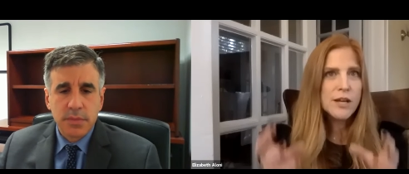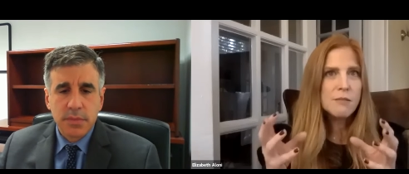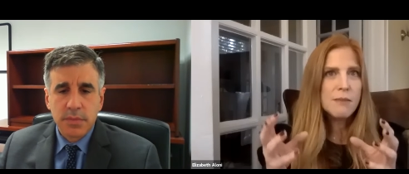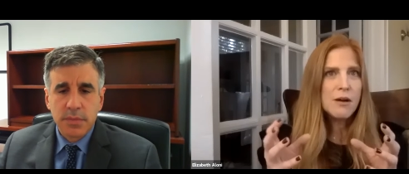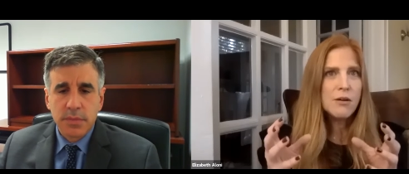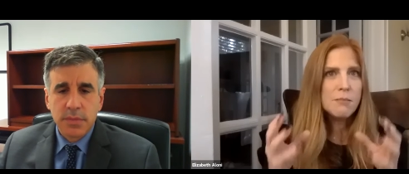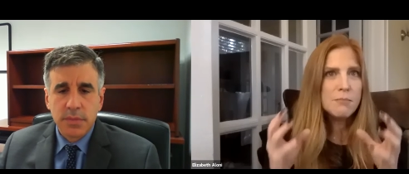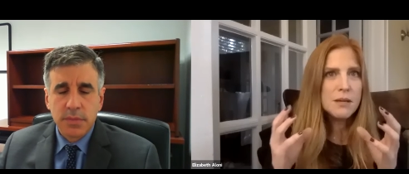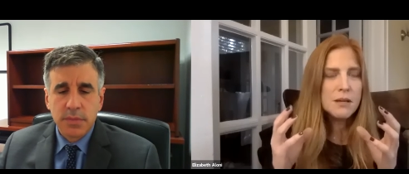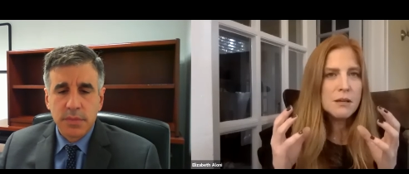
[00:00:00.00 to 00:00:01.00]
Speaker 1: and about it
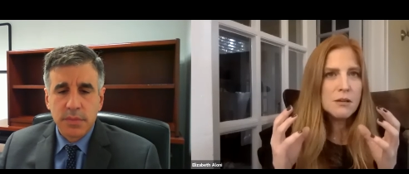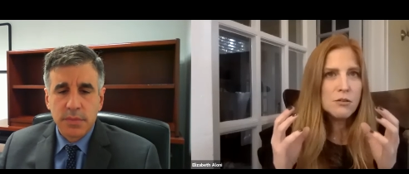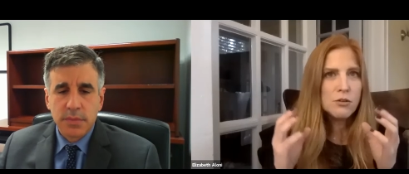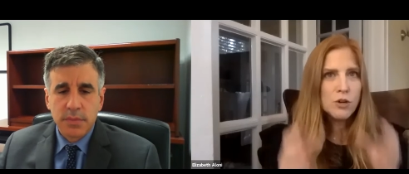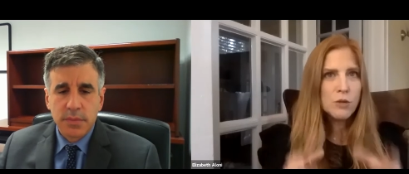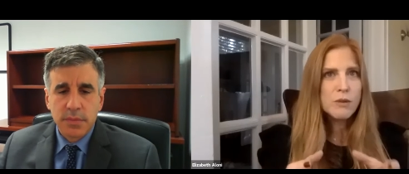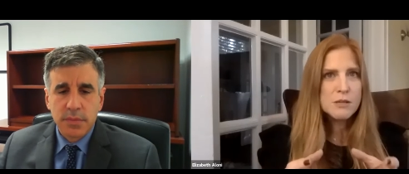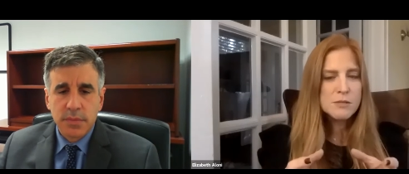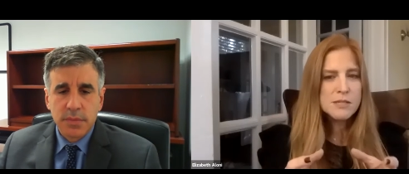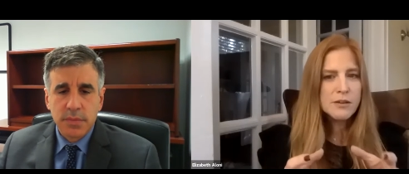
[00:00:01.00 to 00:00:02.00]
being, you know, New York
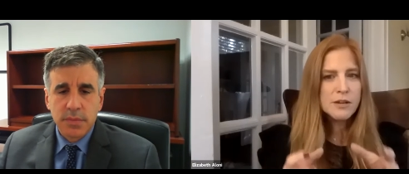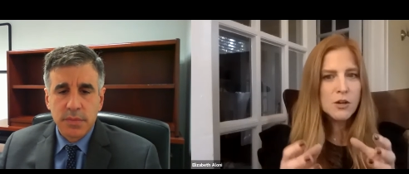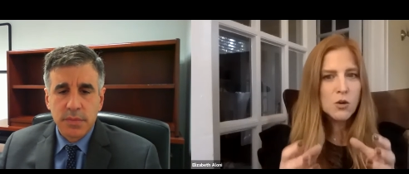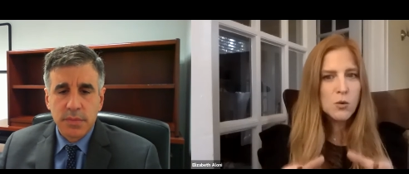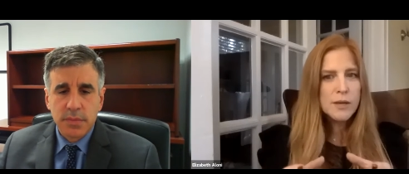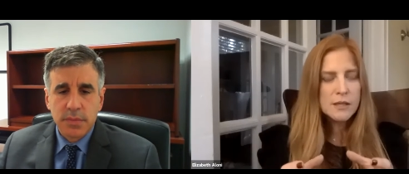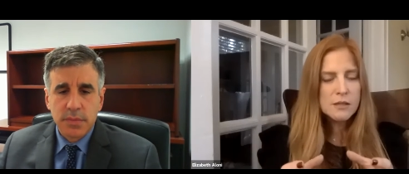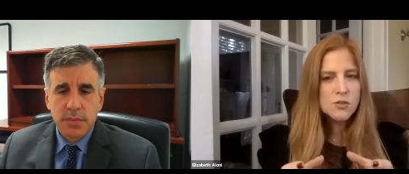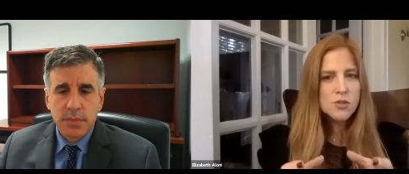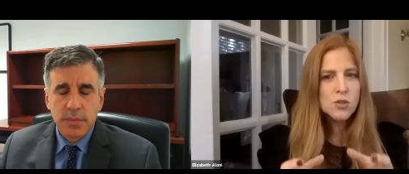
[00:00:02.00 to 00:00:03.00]
Presbyterian
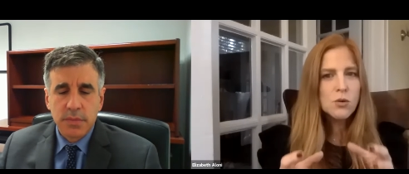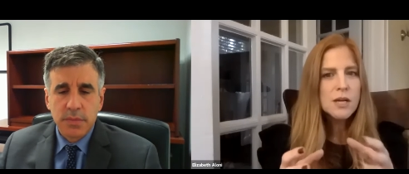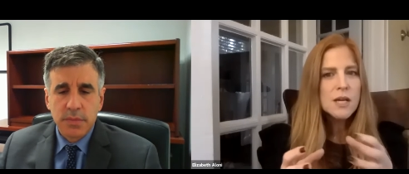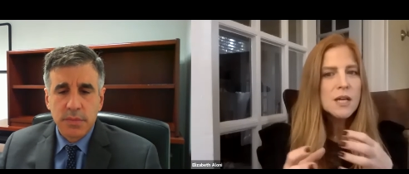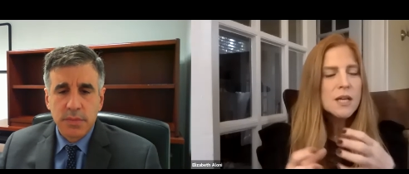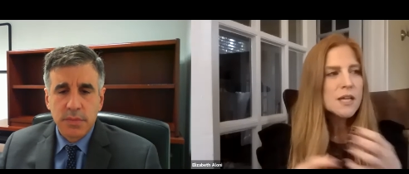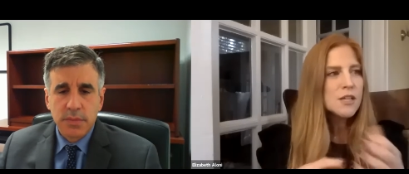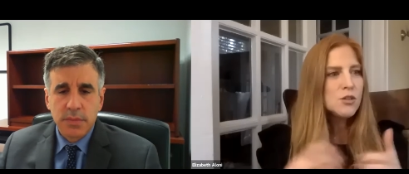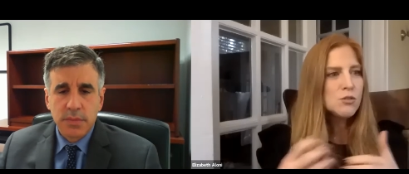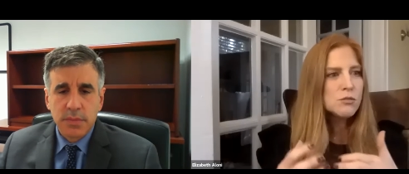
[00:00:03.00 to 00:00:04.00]
Queens. So can
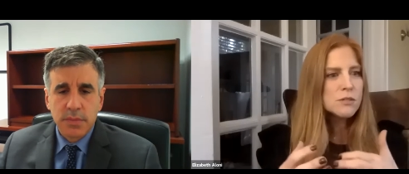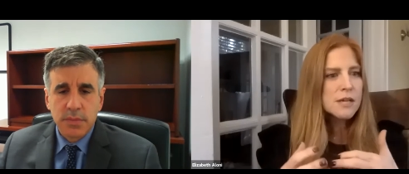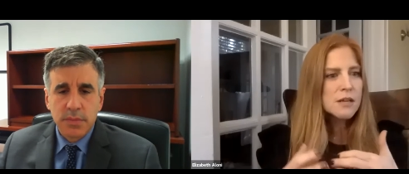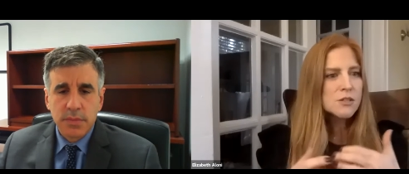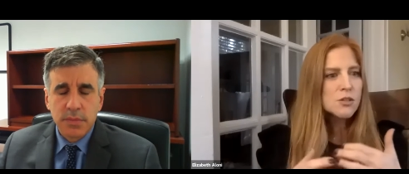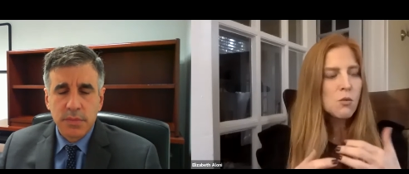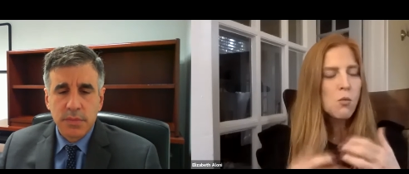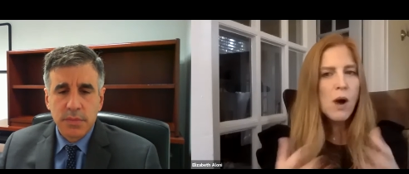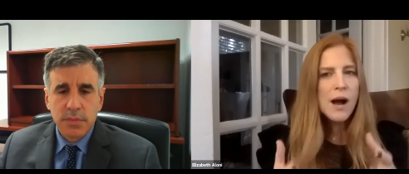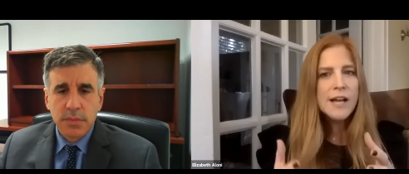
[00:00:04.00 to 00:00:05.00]
you tell us, you know,
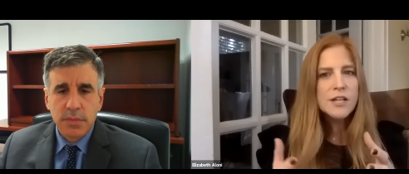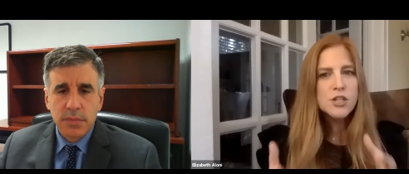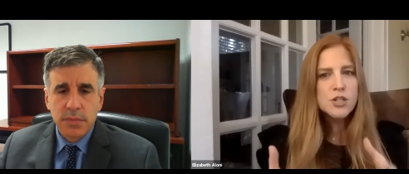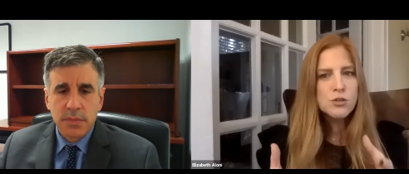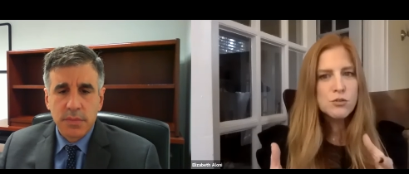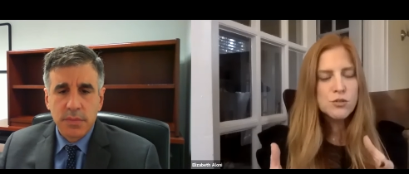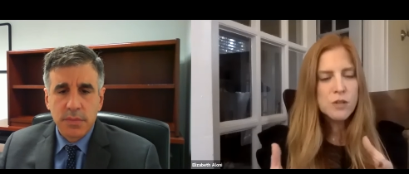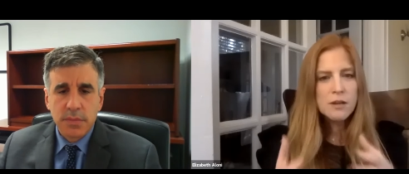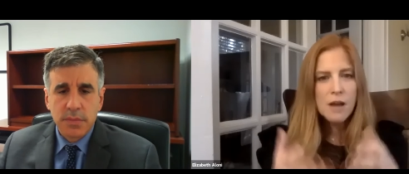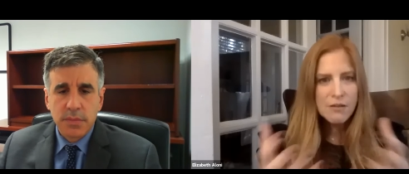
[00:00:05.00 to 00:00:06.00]
why choose?
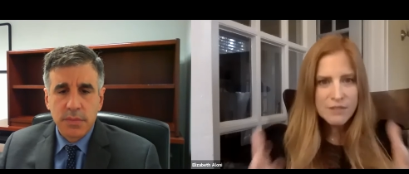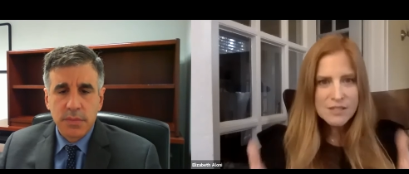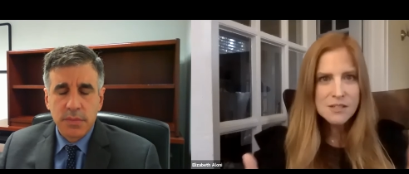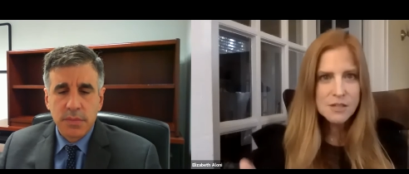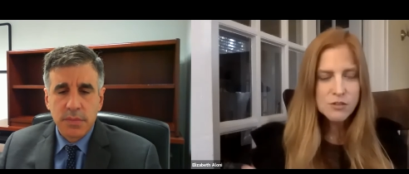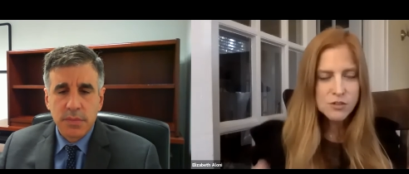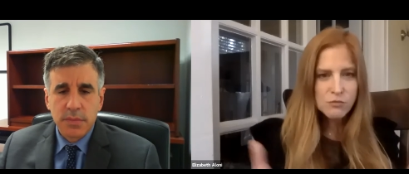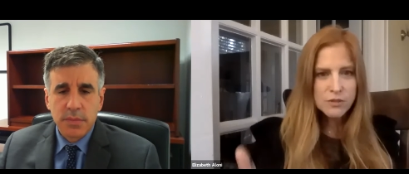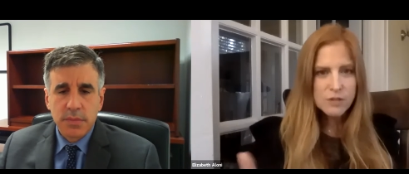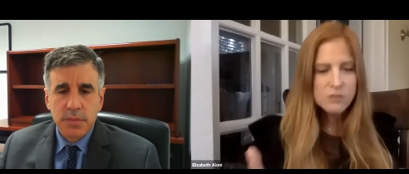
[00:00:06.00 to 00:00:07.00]
Obviously, there's
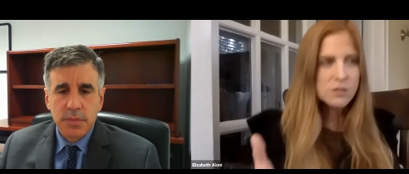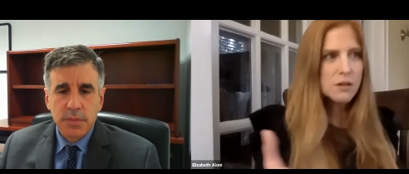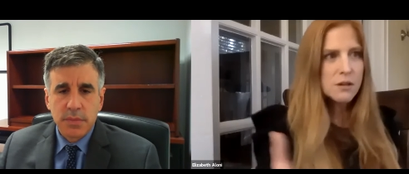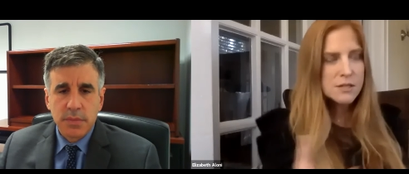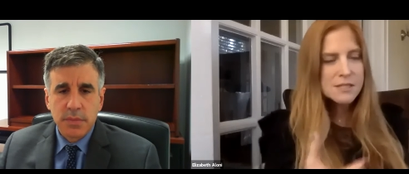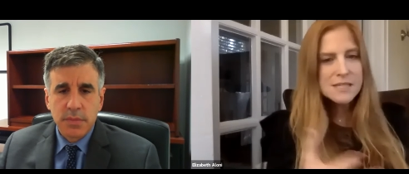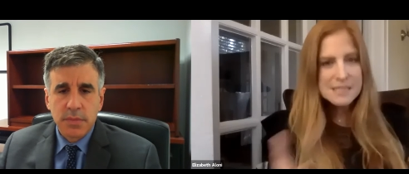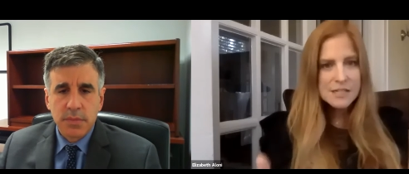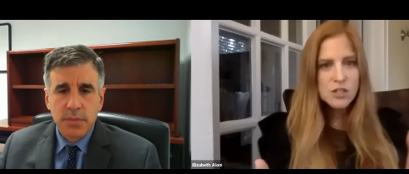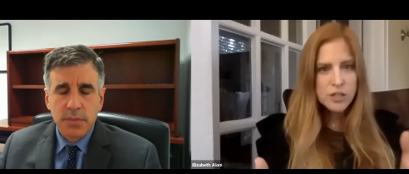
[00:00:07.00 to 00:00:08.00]
a
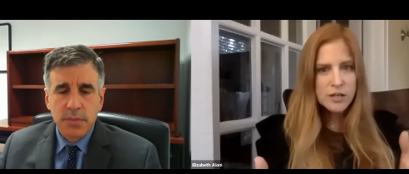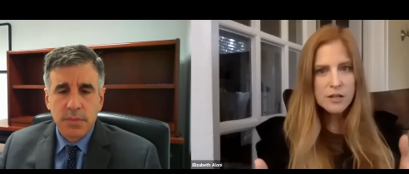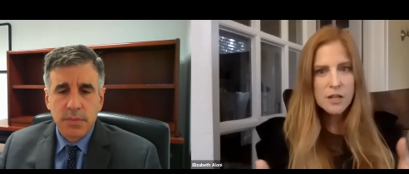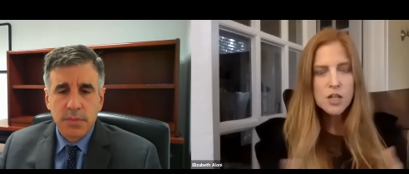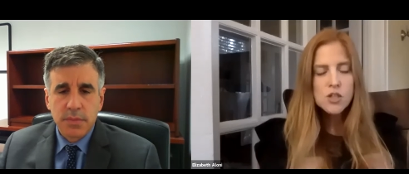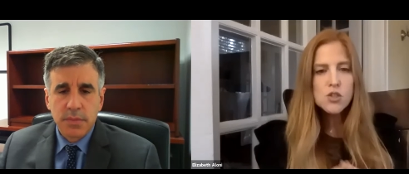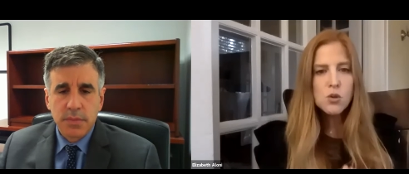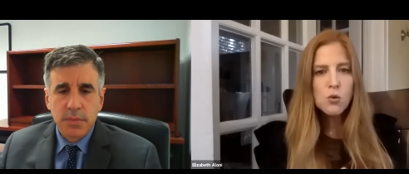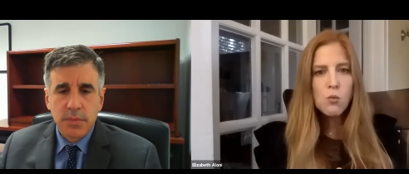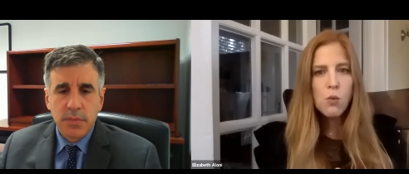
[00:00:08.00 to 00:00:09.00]
distinction.
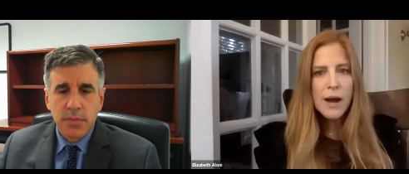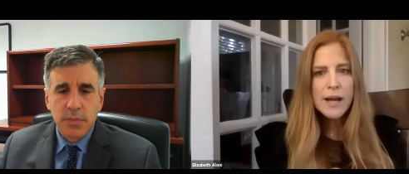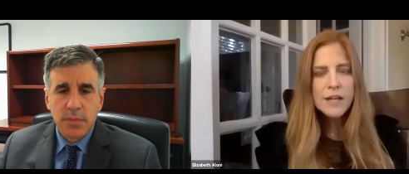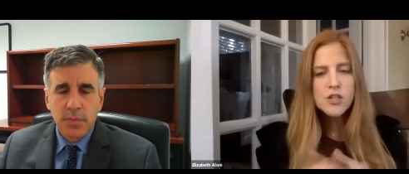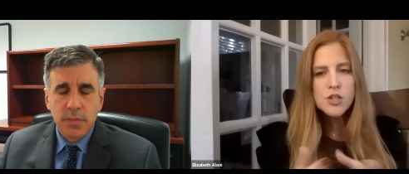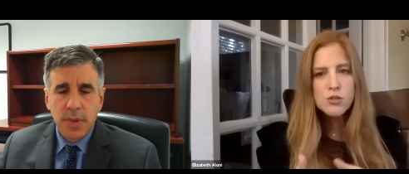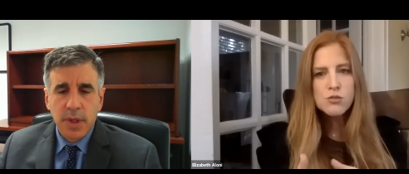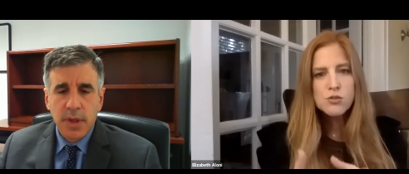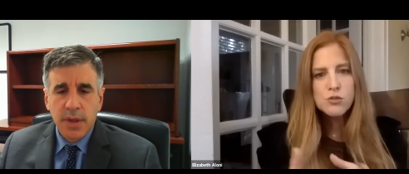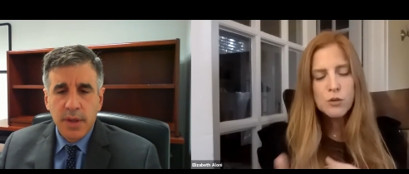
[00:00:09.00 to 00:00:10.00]
So why
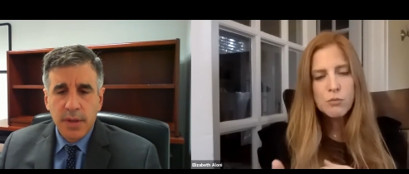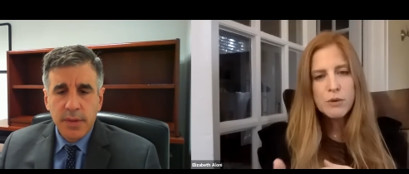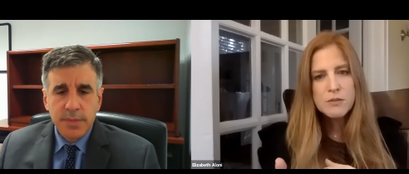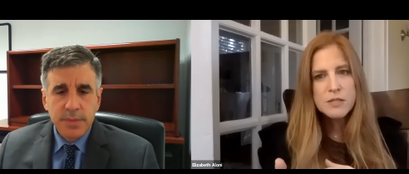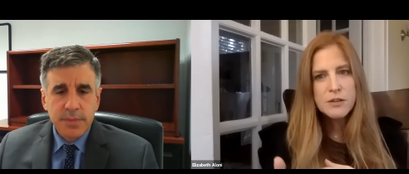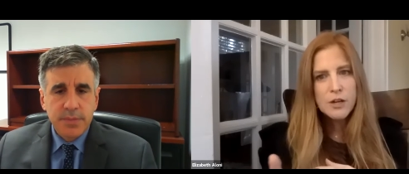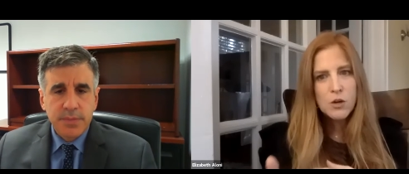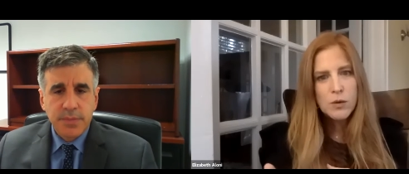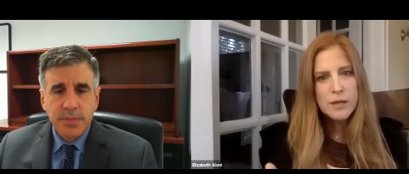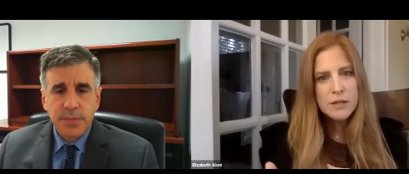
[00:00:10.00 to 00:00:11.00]
choose New York Presbyterian
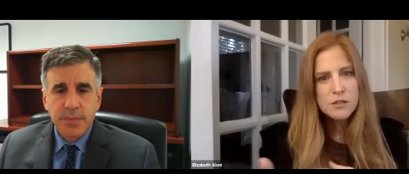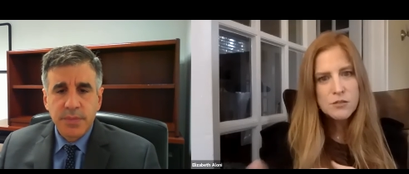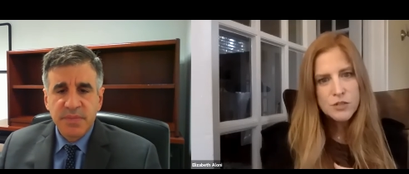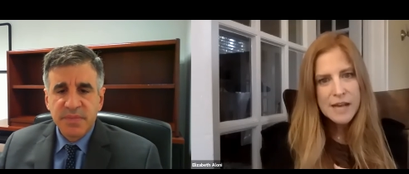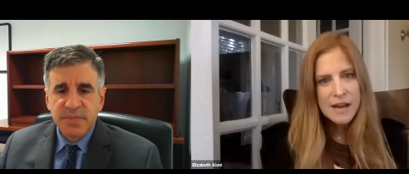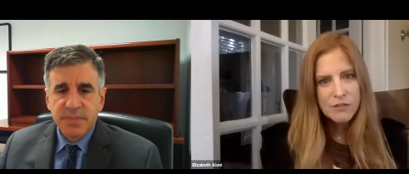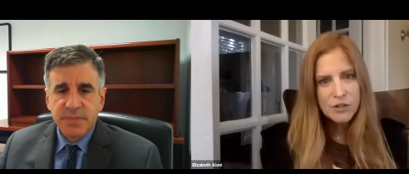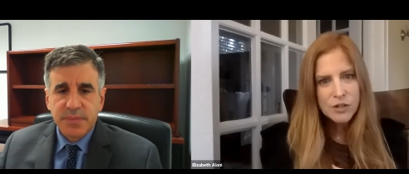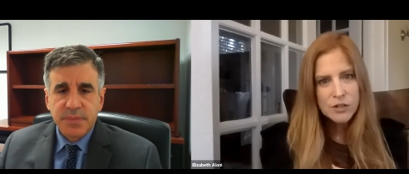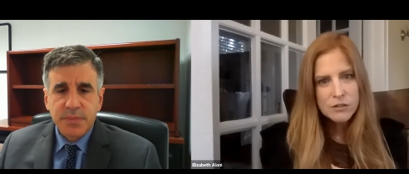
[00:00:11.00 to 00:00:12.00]
Queens for
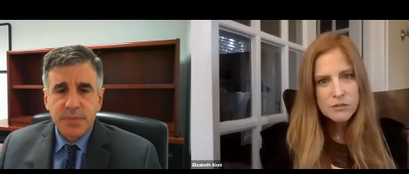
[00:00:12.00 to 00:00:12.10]
TAVR?